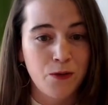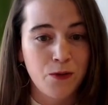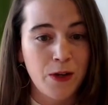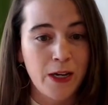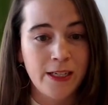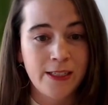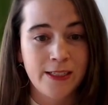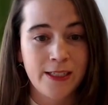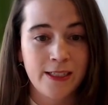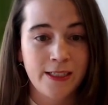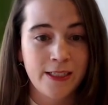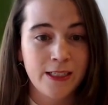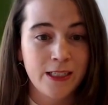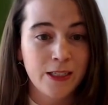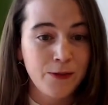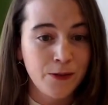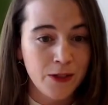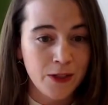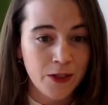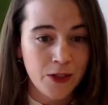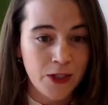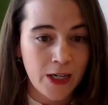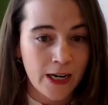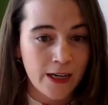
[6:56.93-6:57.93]
facing
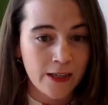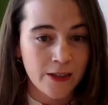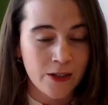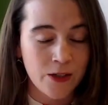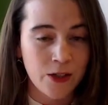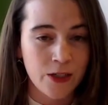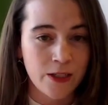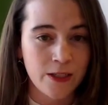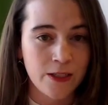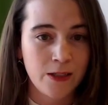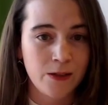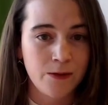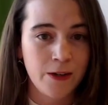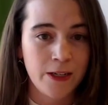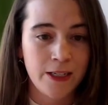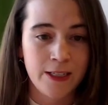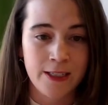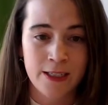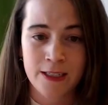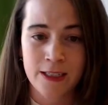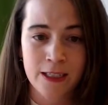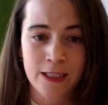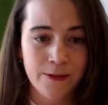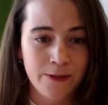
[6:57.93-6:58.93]
different challenges,
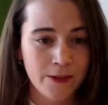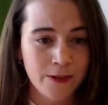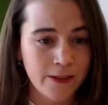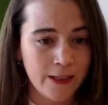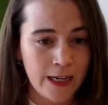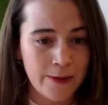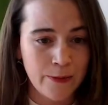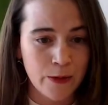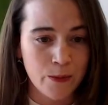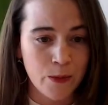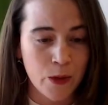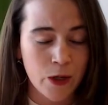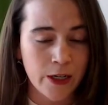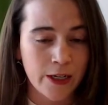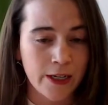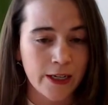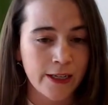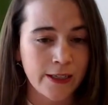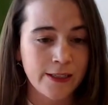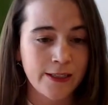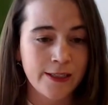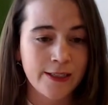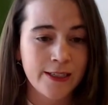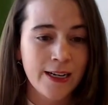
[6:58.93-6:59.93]
facing different labor
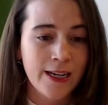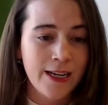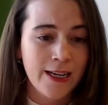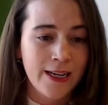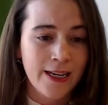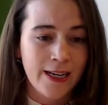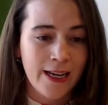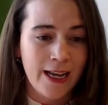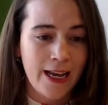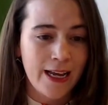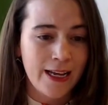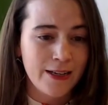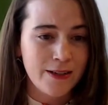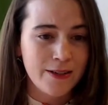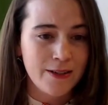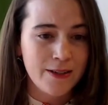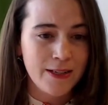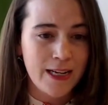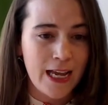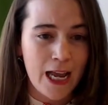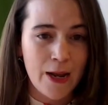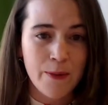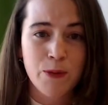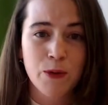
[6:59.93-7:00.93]
markets. And
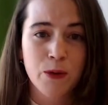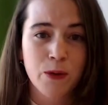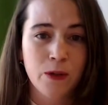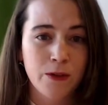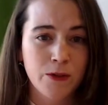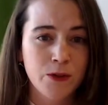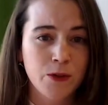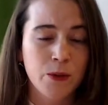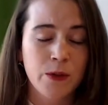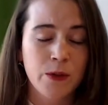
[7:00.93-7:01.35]
April of